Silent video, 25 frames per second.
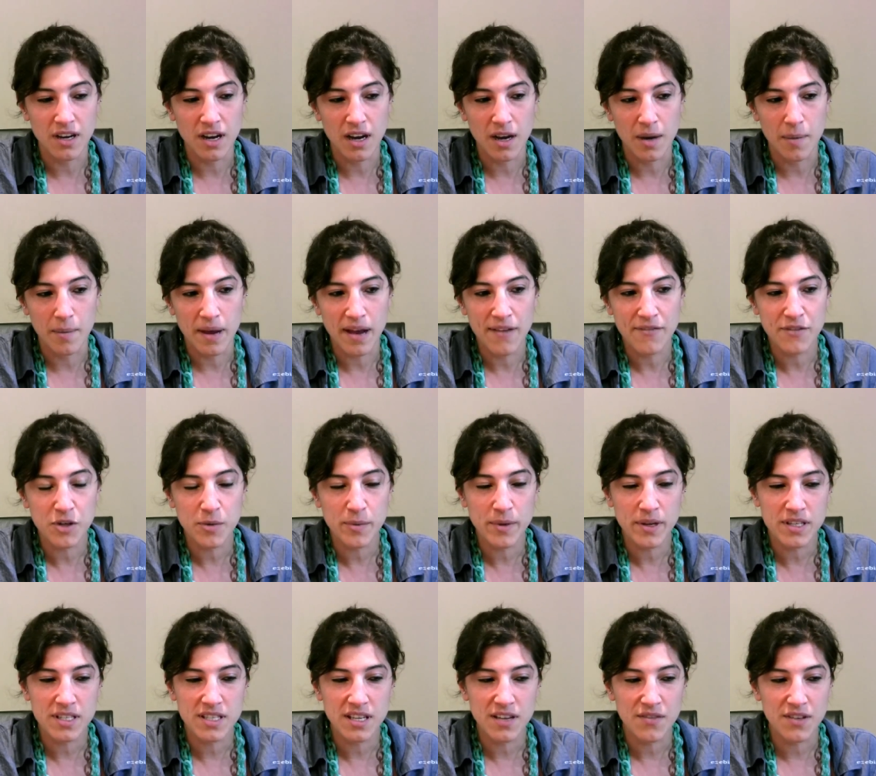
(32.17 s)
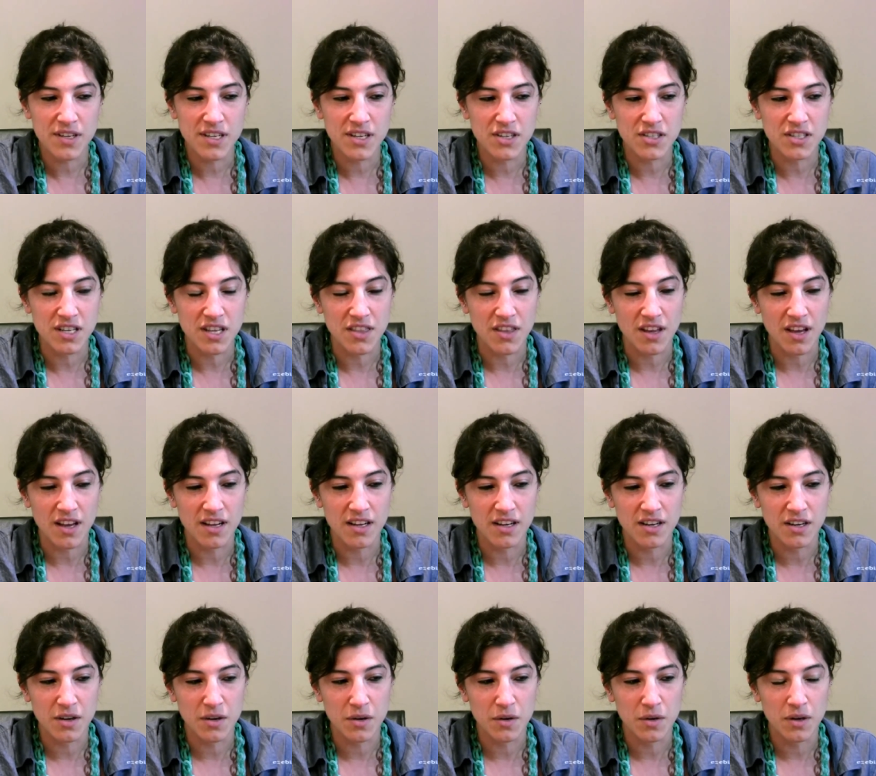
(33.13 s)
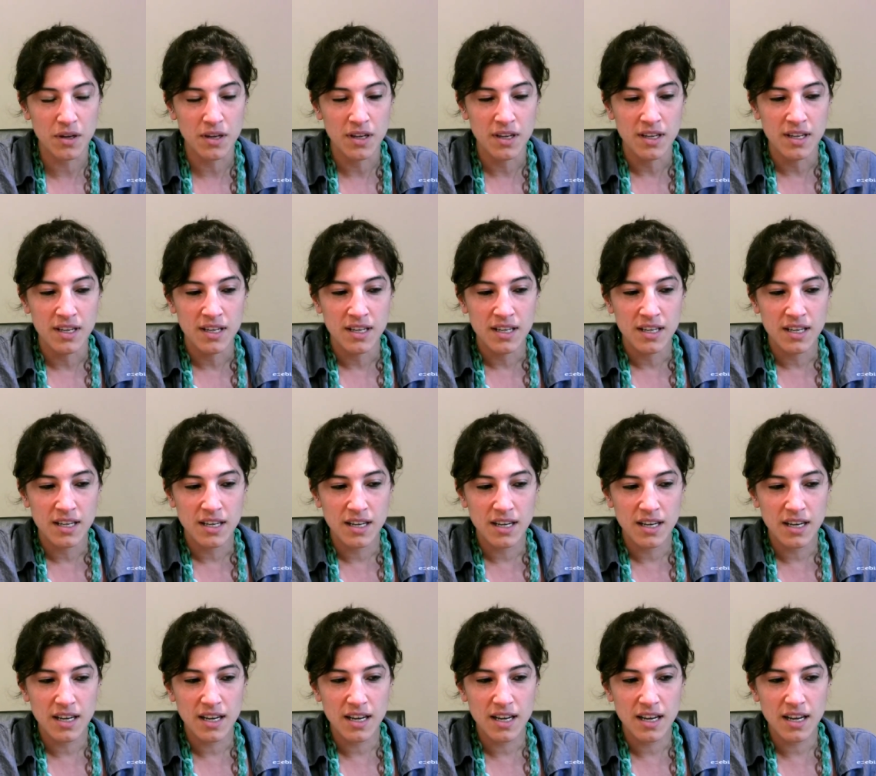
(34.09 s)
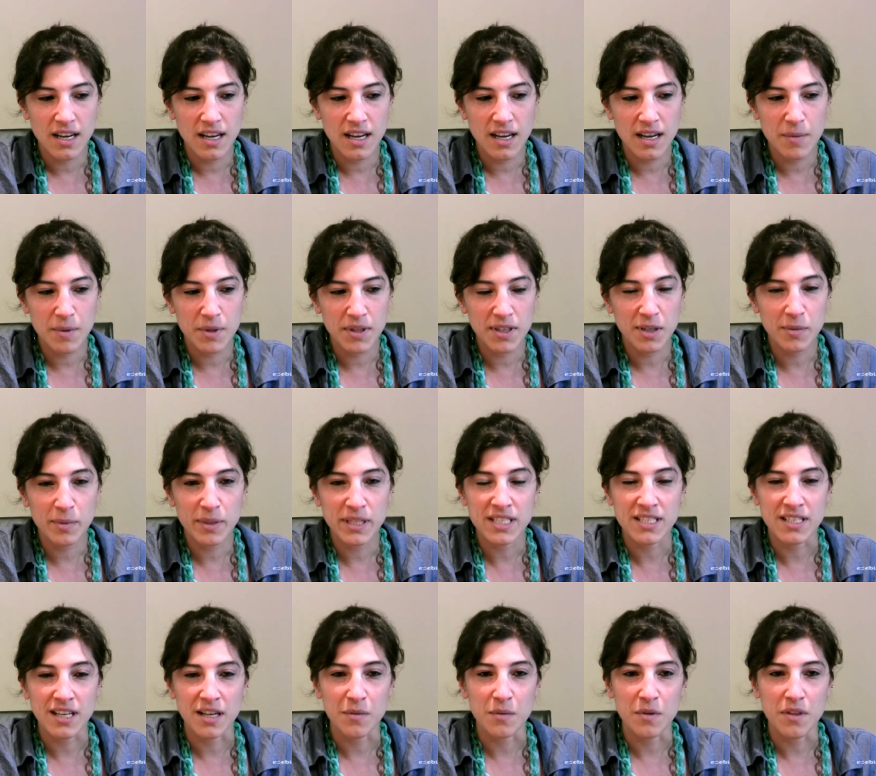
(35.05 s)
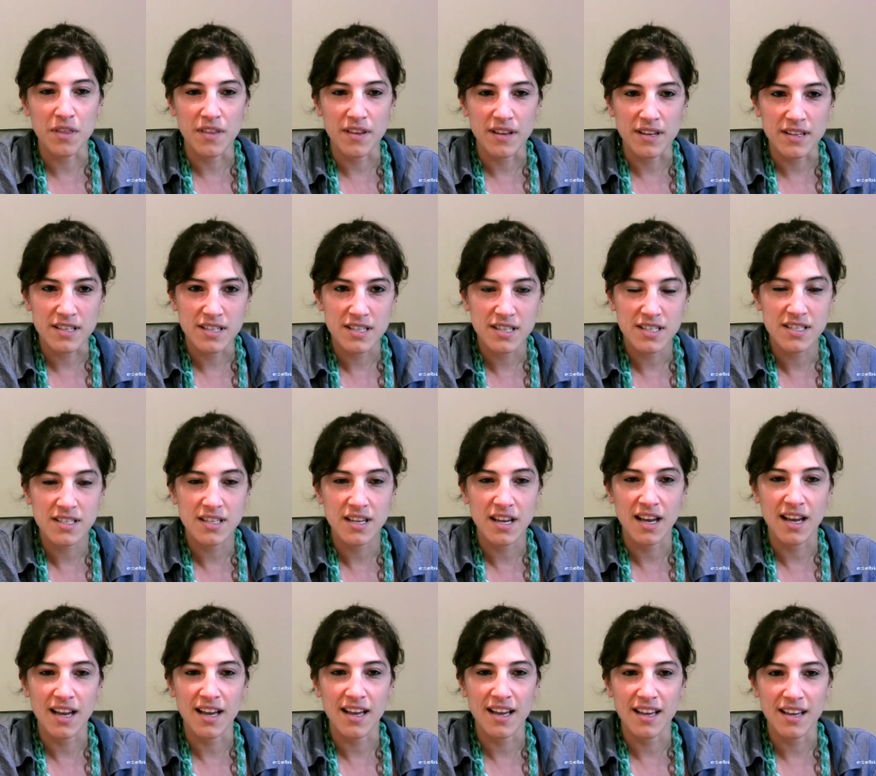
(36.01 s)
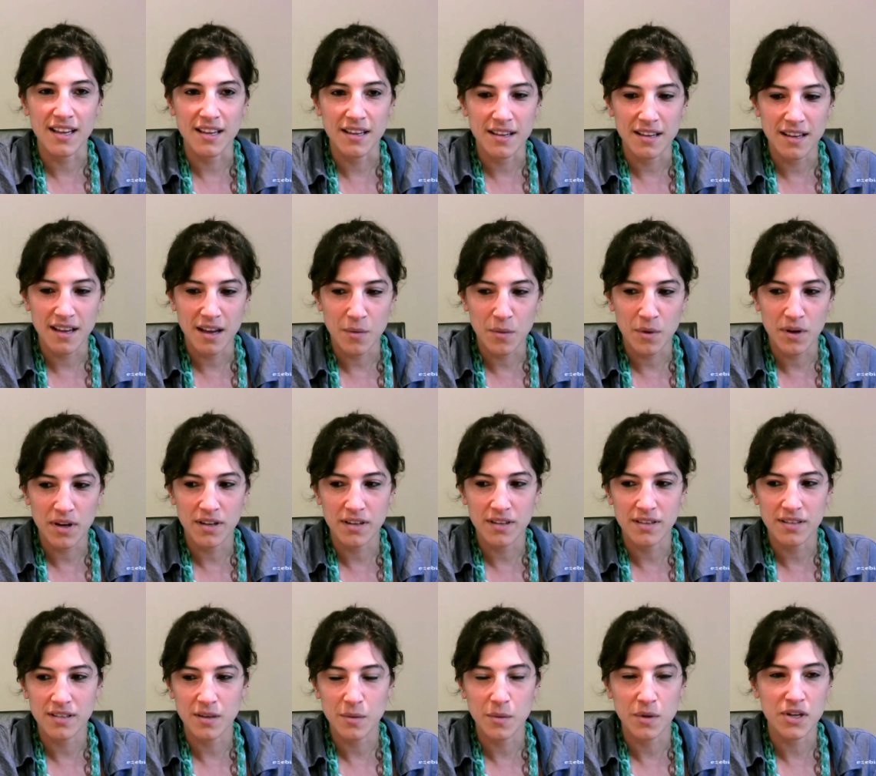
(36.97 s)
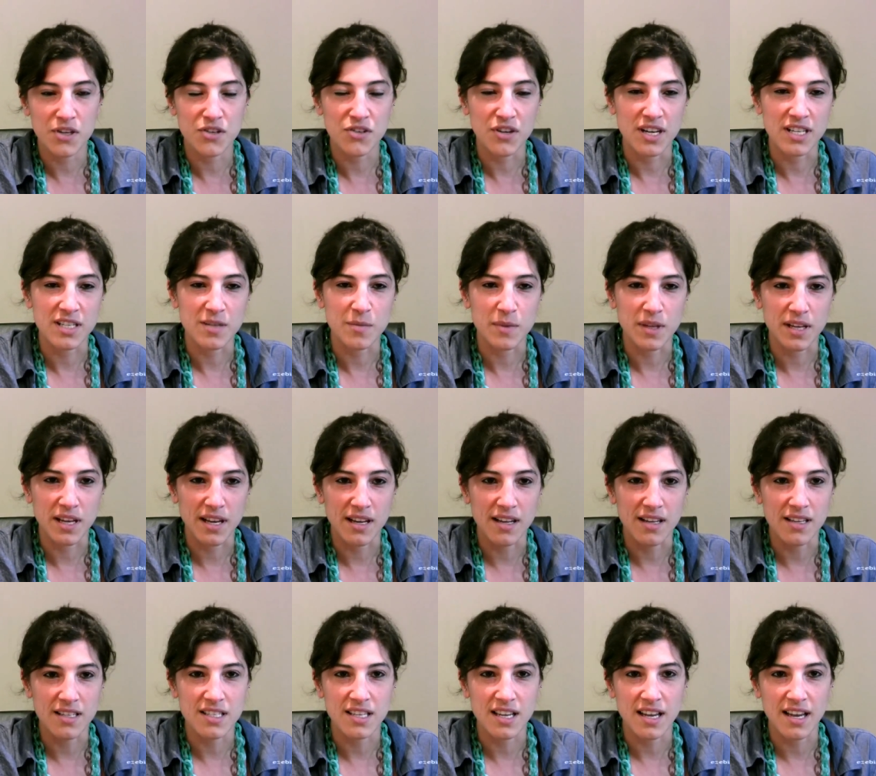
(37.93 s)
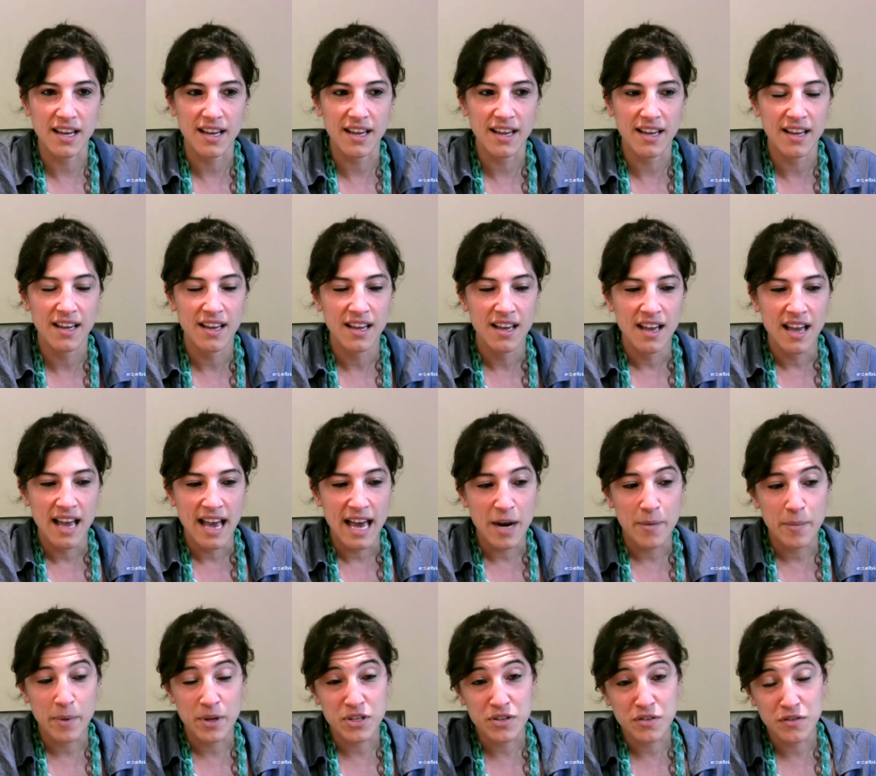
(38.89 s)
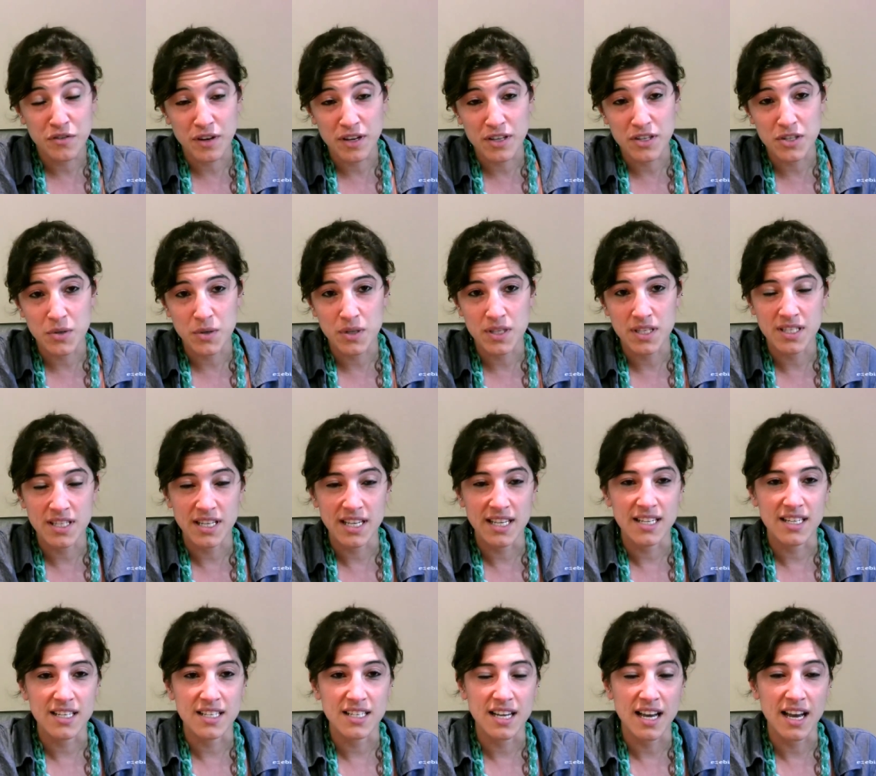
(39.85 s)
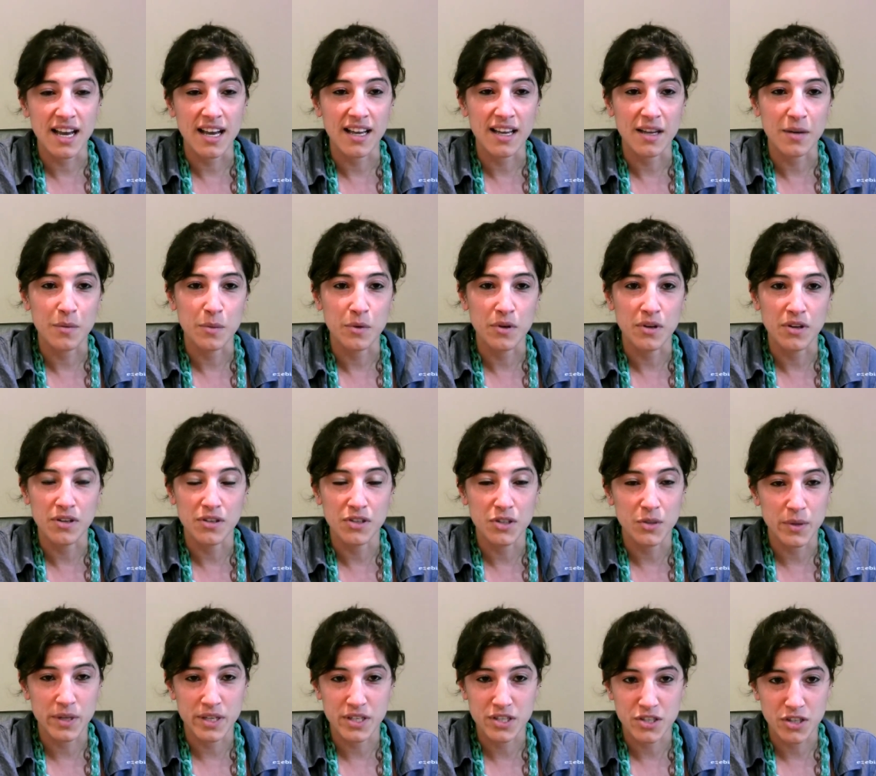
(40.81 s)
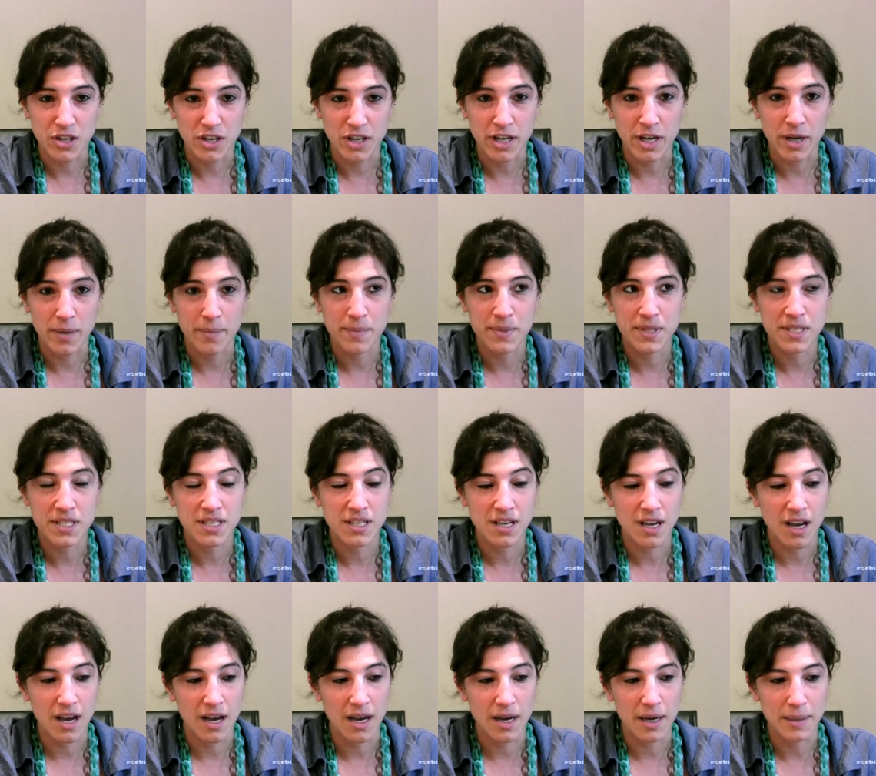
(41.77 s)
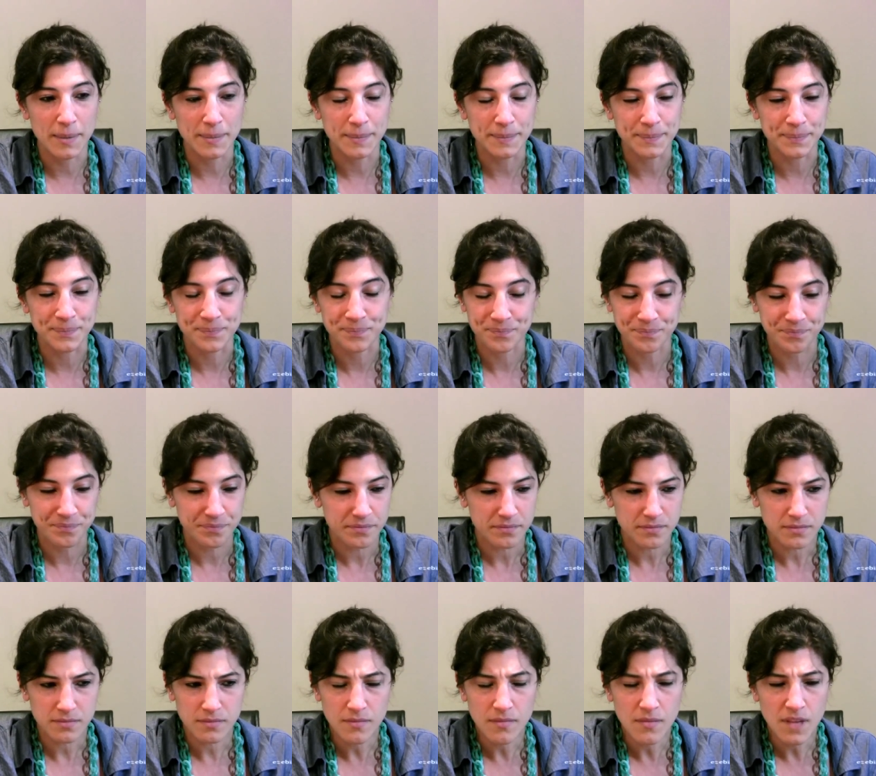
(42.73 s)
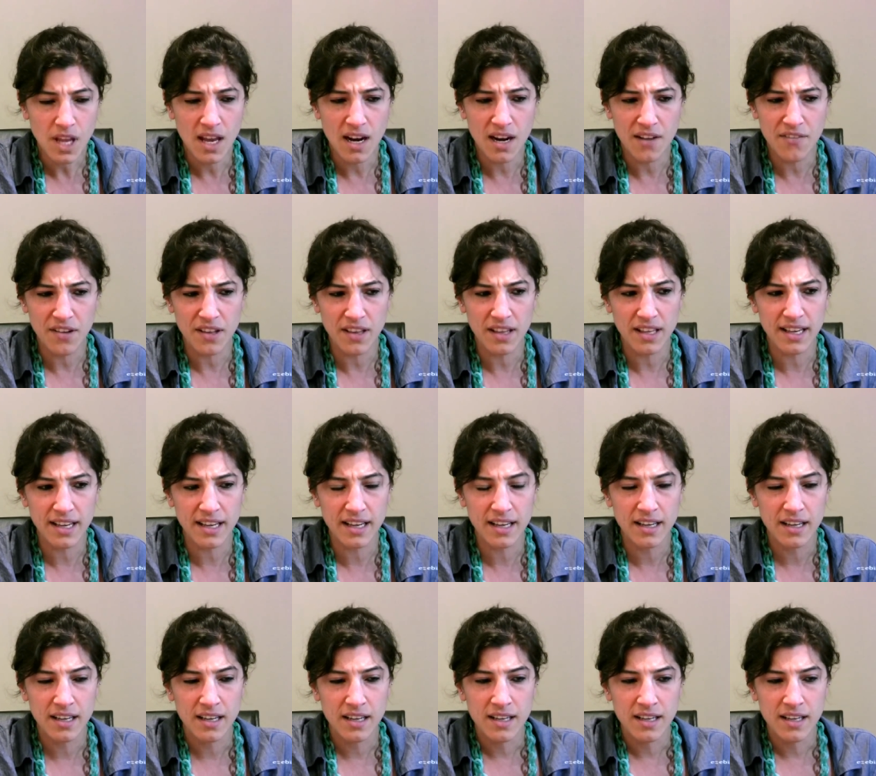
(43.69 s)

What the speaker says: After about 7 years, I thought, I'm a little bit done with this. I want to try something else. I had a bunch of friends who had stayed in tech and were doing startups, and I felt like,